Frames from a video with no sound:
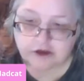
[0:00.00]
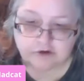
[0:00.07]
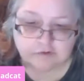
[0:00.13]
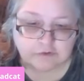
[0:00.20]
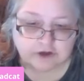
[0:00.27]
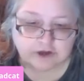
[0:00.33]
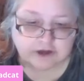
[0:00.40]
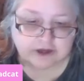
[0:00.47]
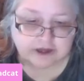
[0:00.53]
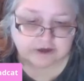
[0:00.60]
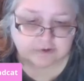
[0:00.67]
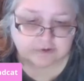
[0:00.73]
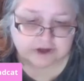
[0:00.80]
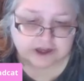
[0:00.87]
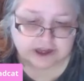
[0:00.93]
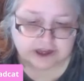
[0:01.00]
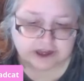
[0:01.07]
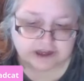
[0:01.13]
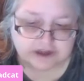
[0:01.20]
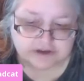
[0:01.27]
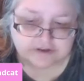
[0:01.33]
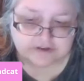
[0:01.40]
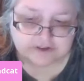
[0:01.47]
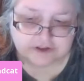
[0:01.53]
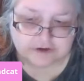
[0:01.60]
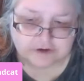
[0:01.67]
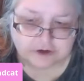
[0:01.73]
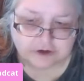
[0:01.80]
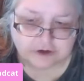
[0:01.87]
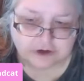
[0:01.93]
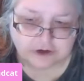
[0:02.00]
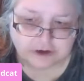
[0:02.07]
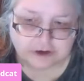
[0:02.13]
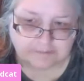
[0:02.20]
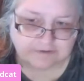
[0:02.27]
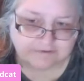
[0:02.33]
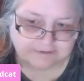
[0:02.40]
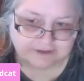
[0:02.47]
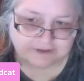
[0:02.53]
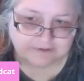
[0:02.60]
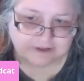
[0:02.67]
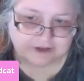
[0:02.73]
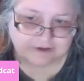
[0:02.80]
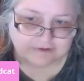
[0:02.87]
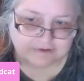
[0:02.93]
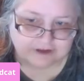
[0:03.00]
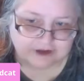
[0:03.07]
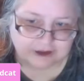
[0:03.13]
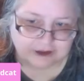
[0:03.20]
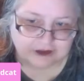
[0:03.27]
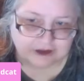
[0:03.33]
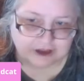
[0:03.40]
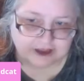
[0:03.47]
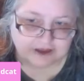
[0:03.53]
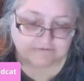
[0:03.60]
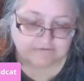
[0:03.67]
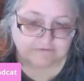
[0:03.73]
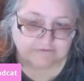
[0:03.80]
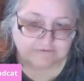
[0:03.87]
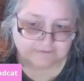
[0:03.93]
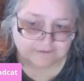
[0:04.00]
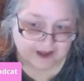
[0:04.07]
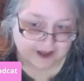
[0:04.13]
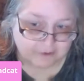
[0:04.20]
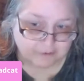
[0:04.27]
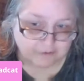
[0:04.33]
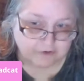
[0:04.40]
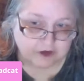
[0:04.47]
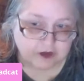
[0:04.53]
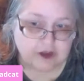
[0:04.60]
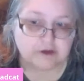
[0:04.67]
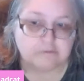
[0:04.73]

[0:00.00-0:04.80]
Okie dokies. There are a couple of other things that I have found,